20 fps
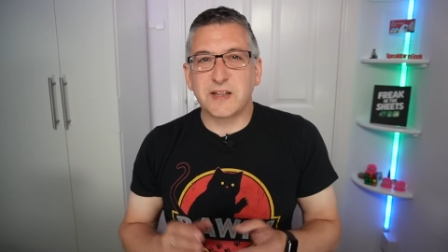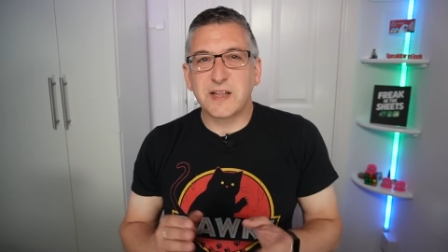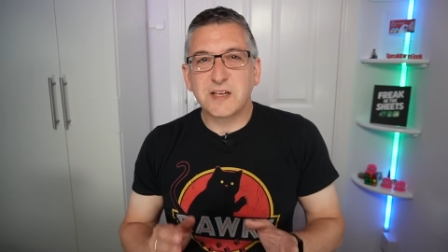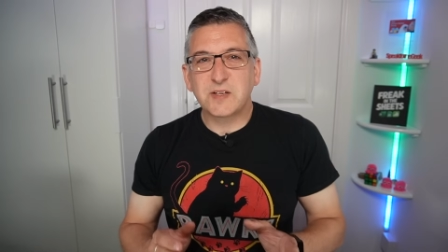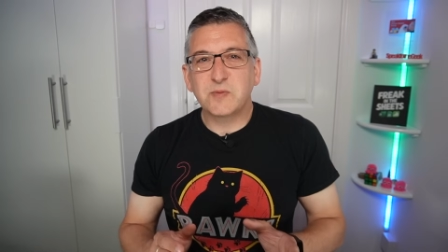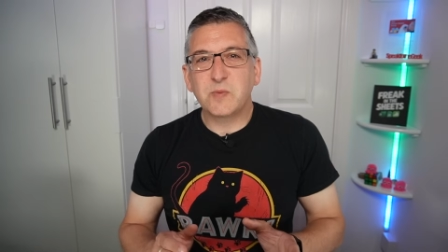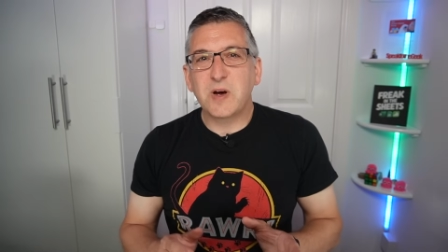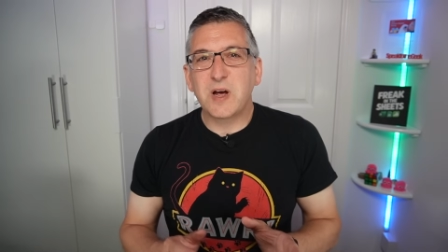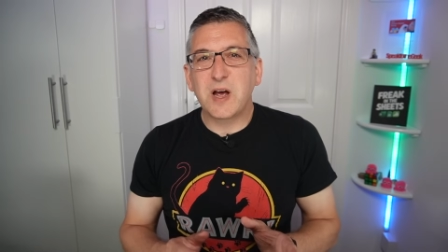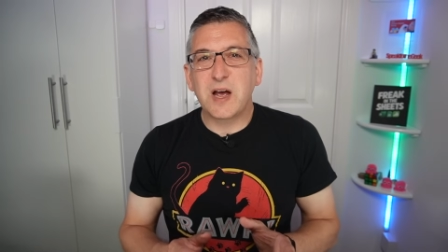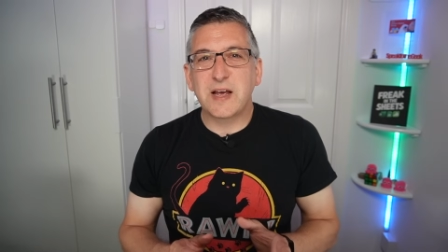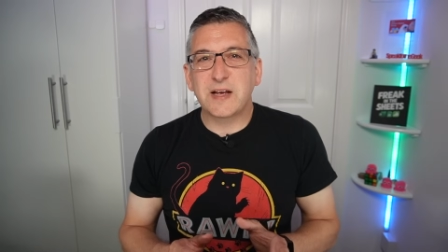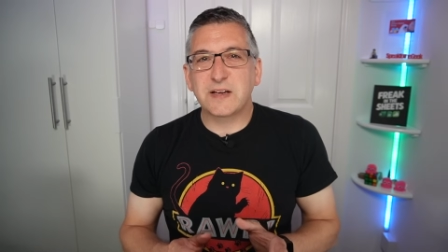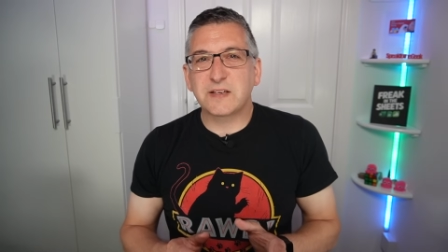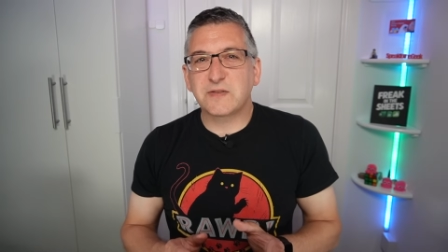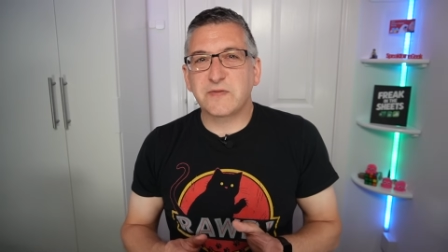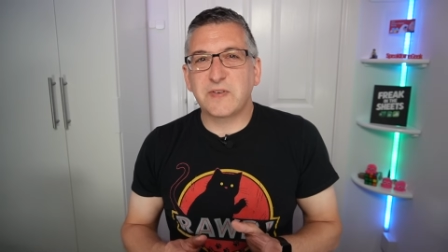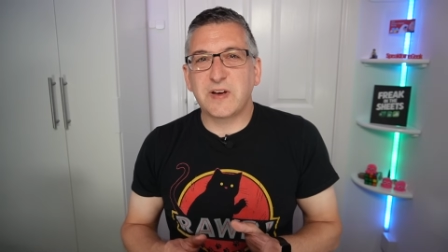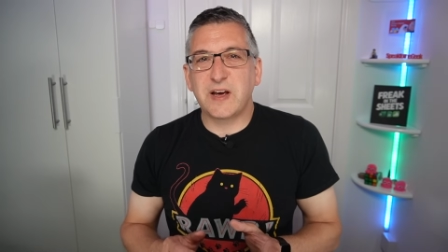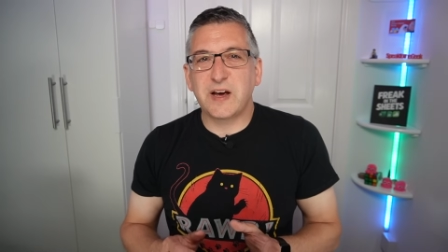that's why I
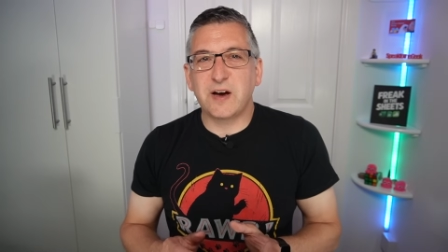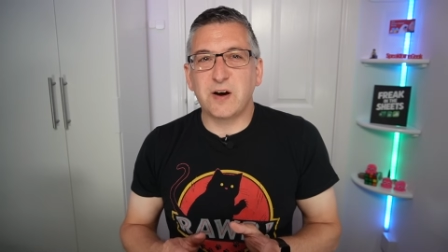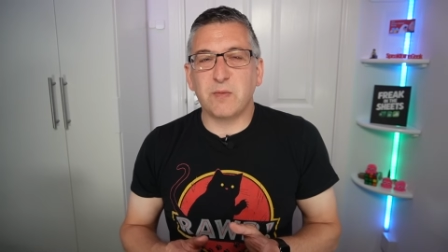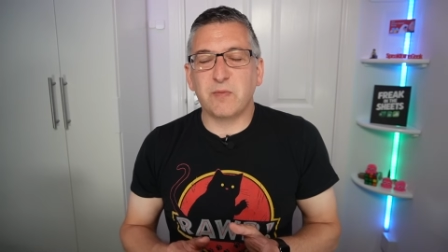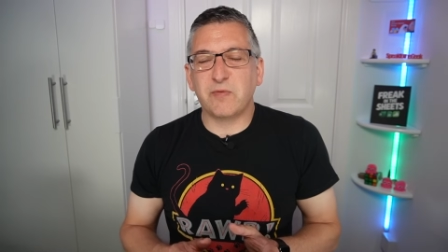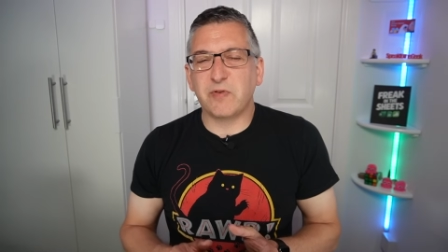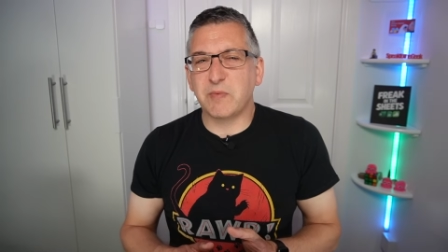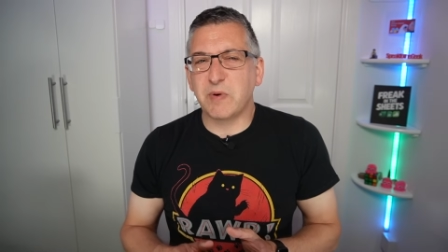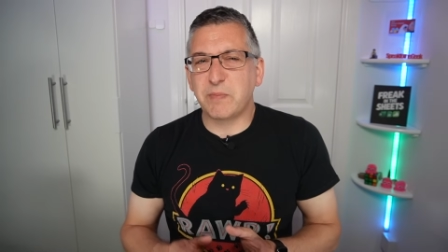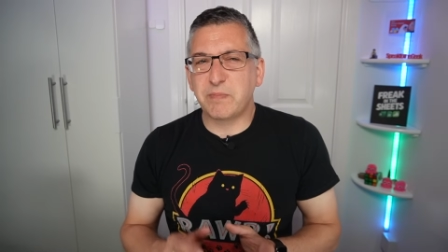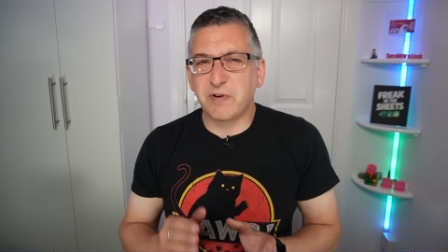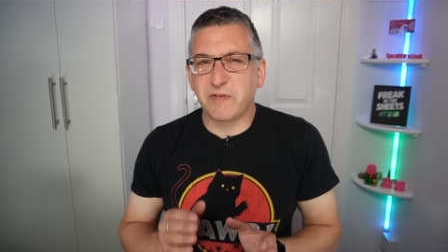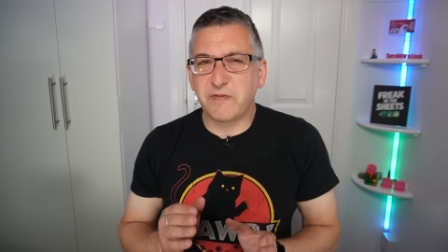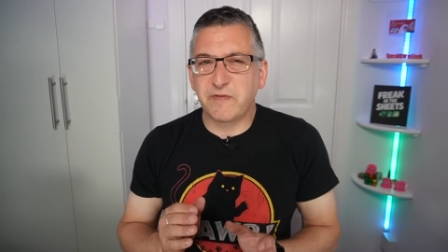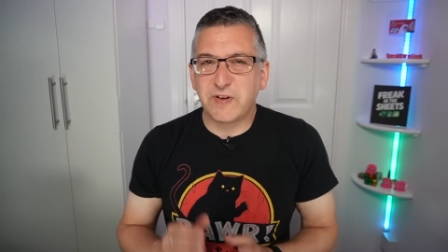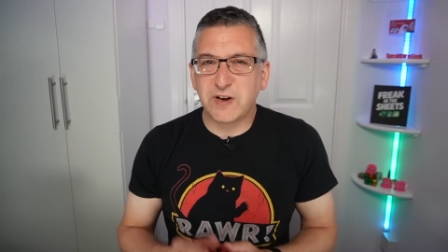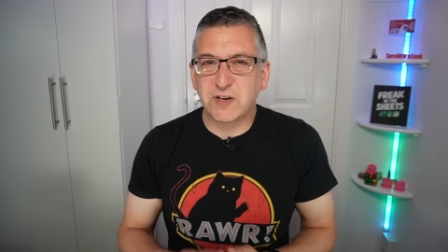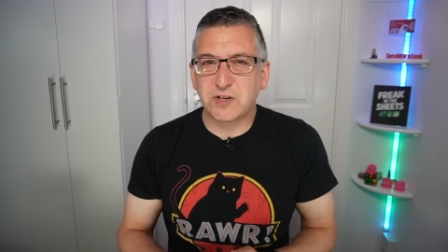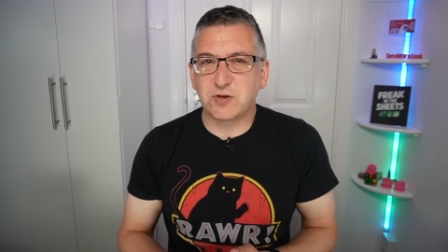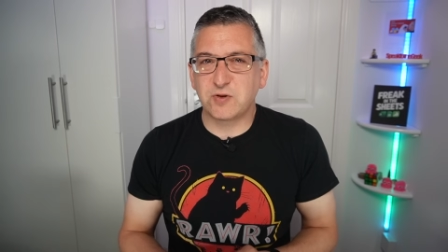asked for help from a
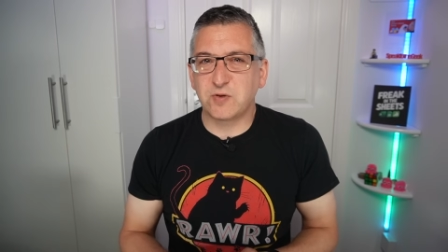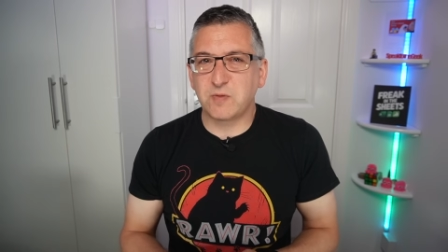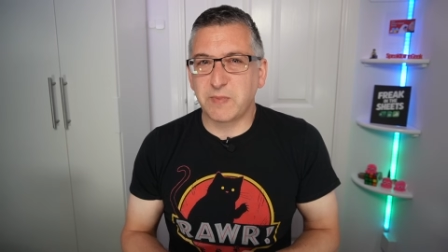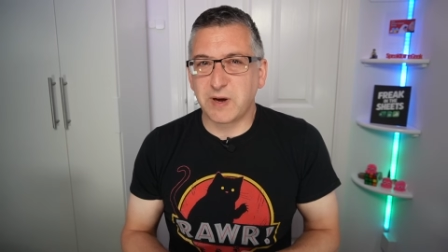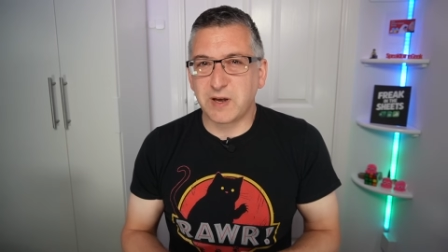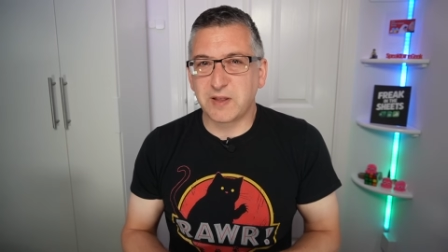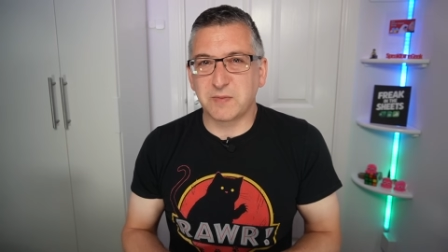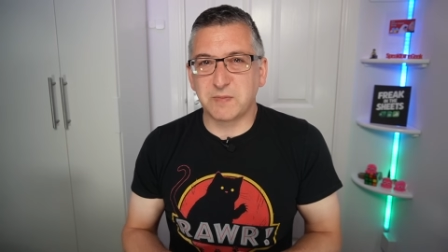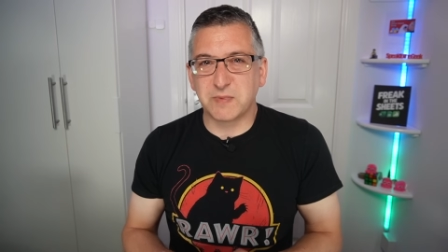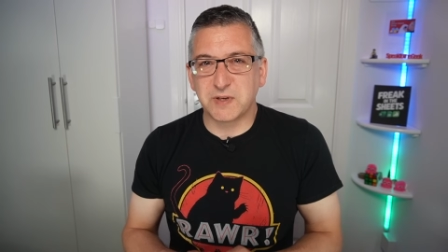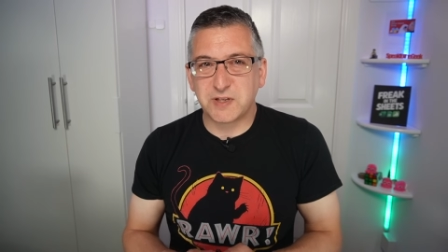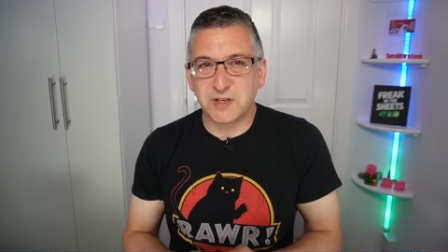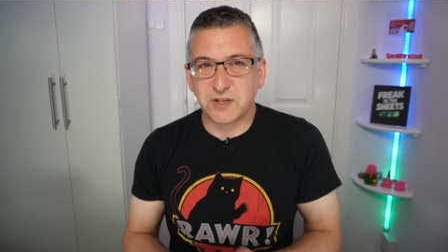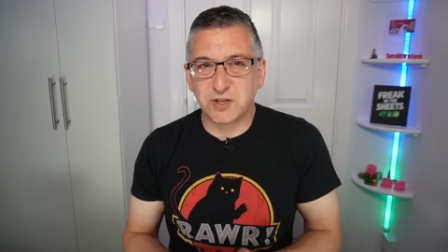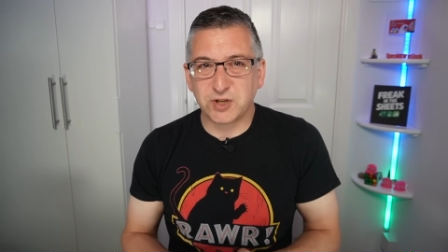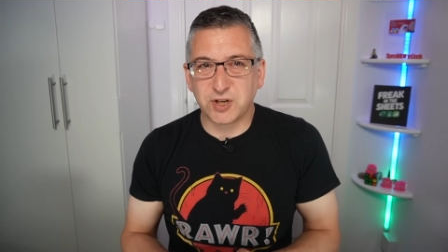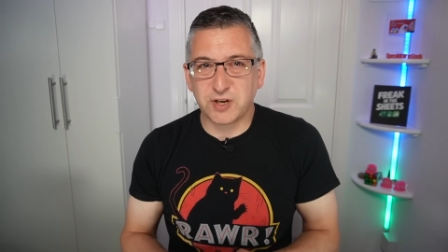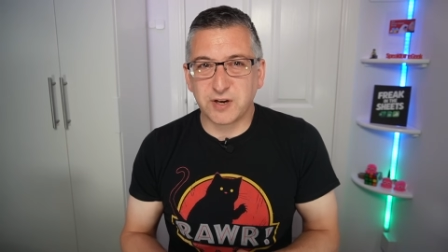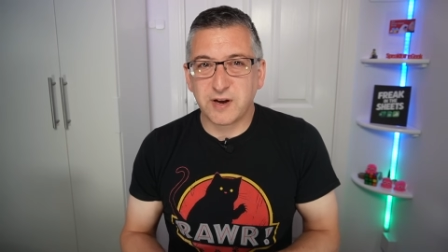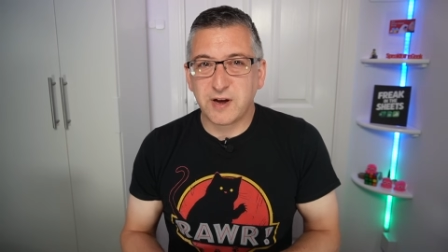professional
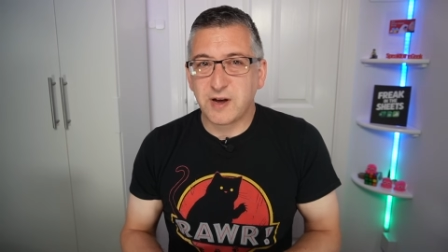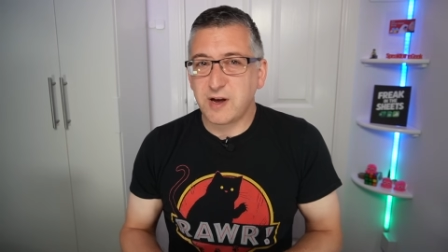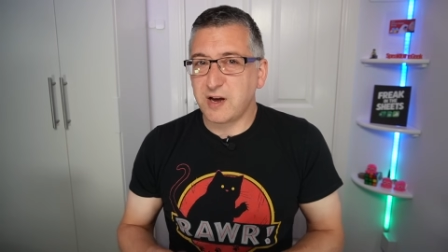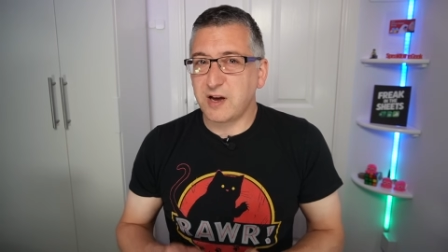mathematician.